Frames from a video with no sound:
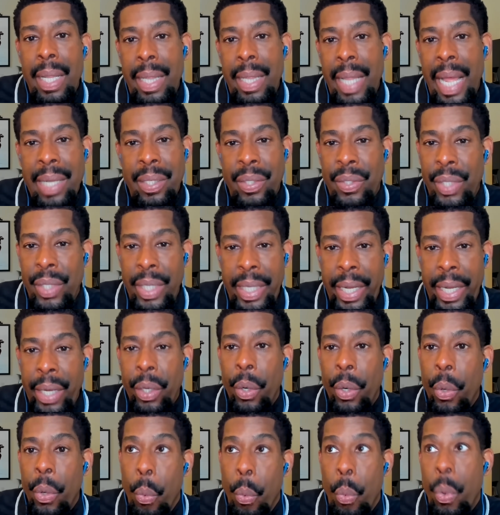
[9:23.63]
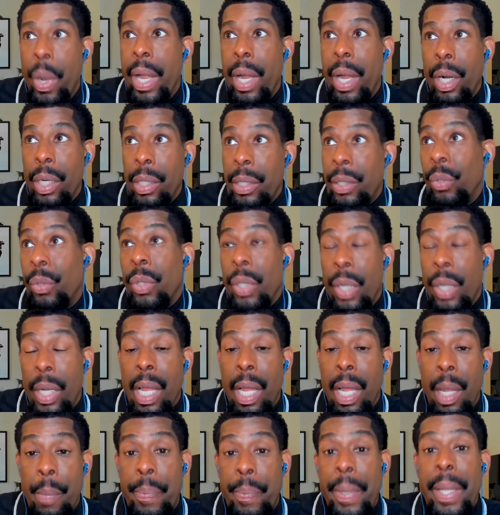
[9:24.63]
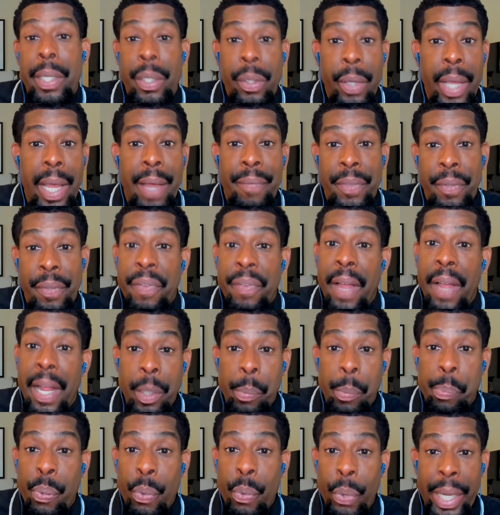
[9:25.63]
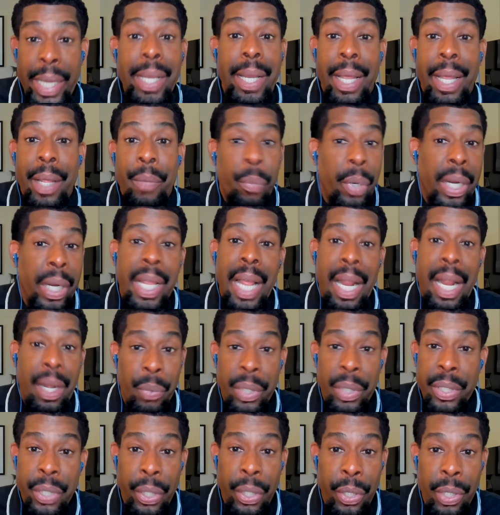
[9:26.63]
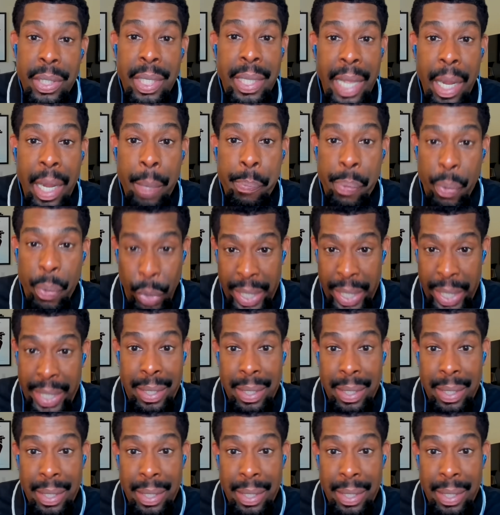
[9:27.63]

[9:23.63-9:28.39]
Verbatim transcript: That's the year where you look up and you have to find a point, and we've got to return to that point